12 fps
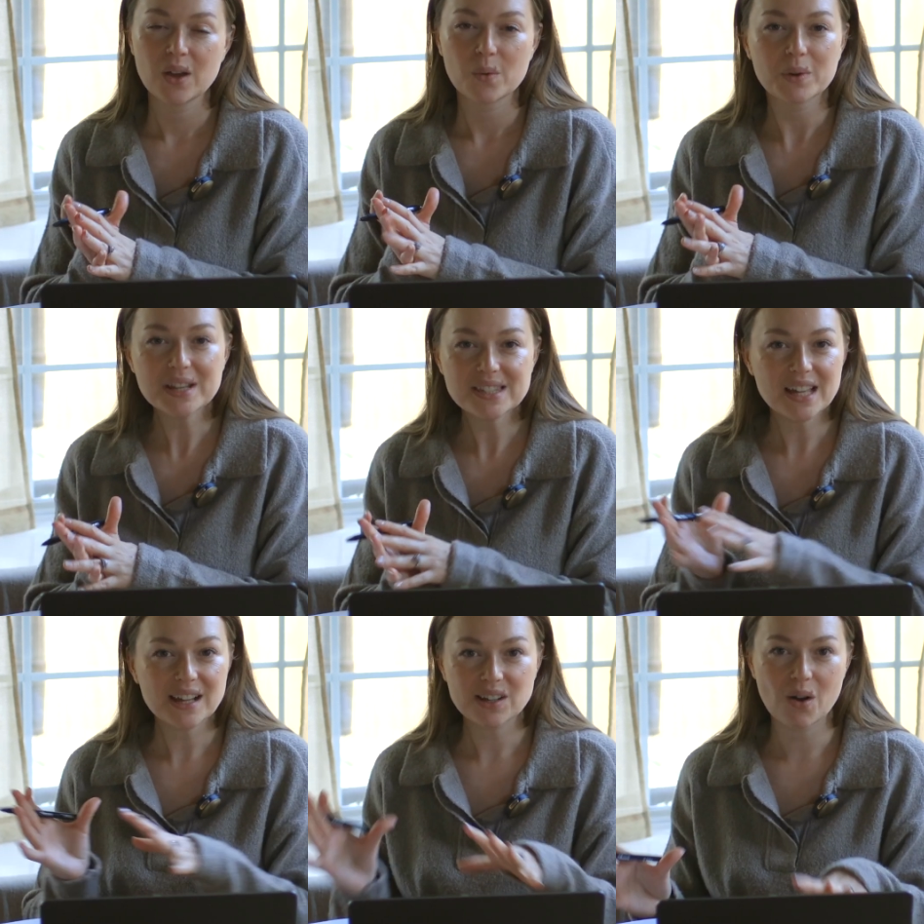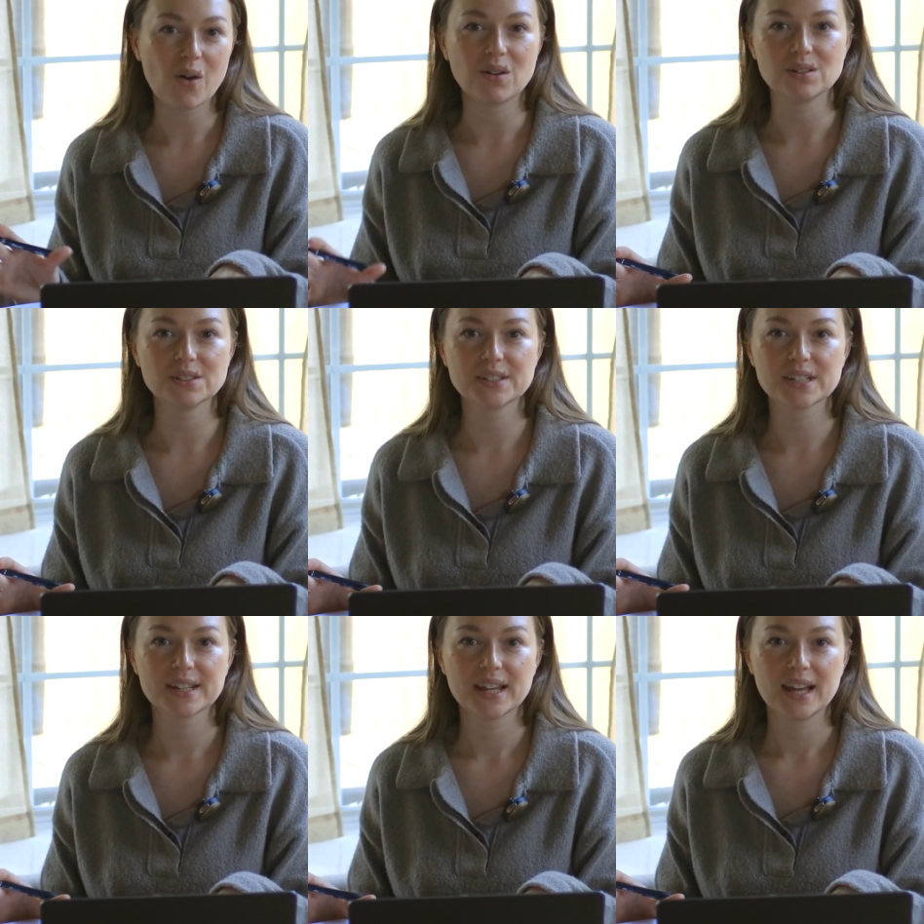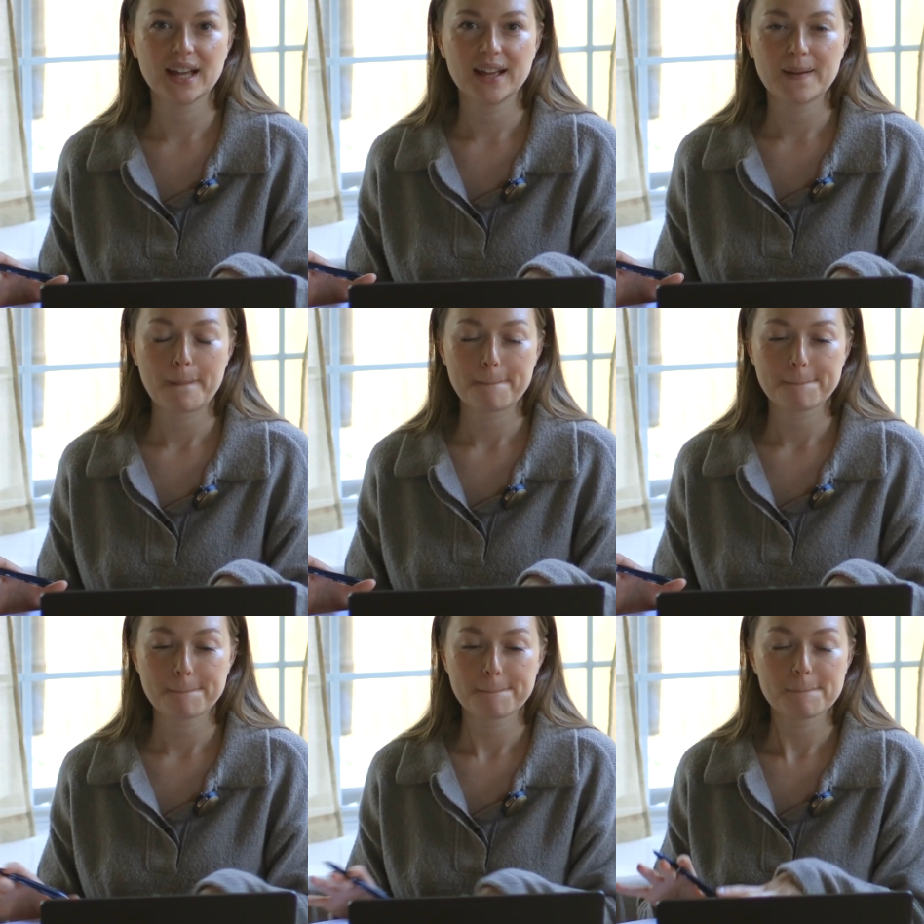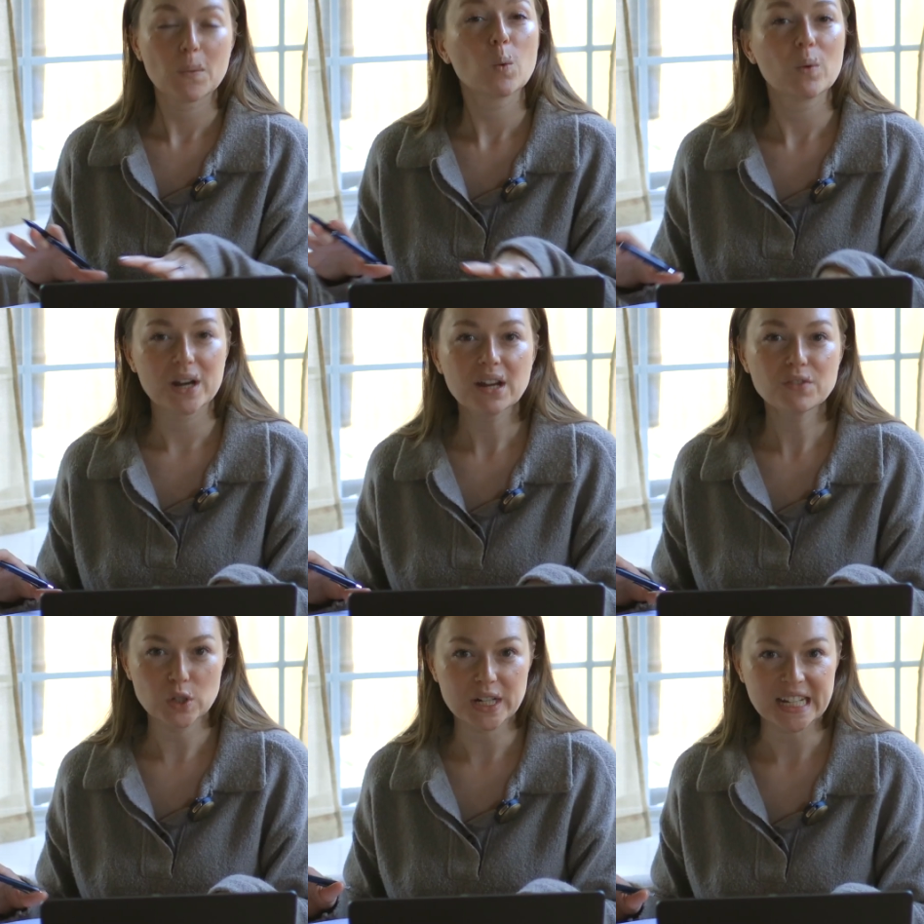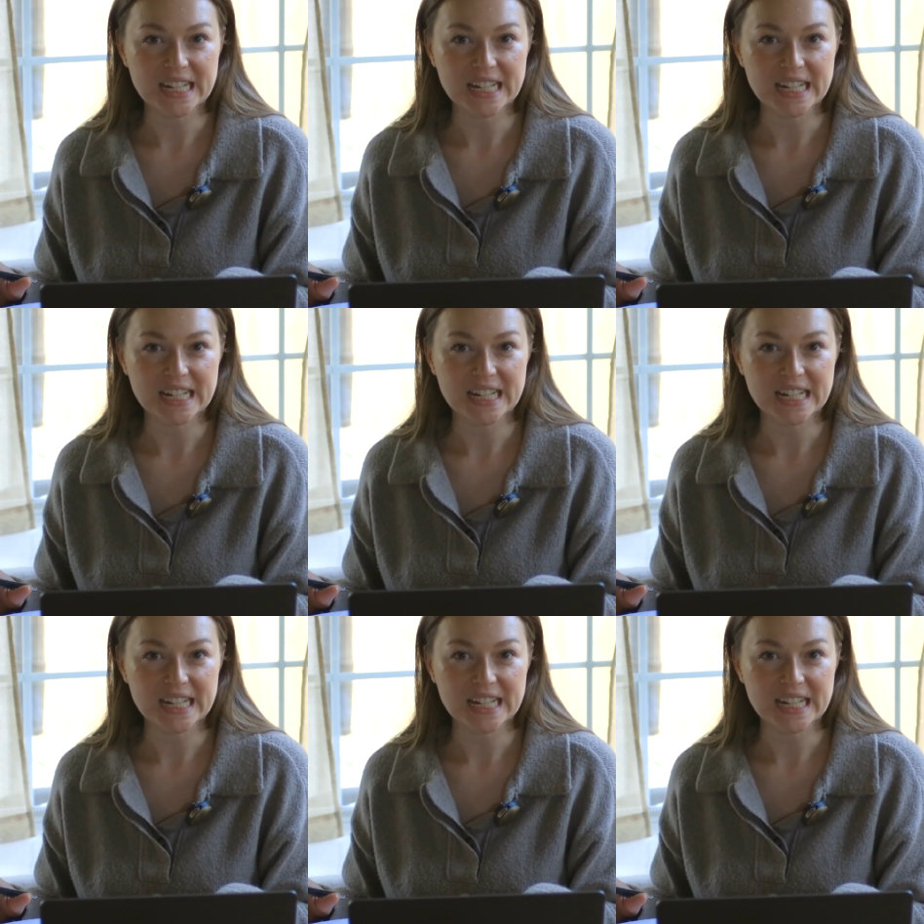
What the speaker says: What is that called? Whatever it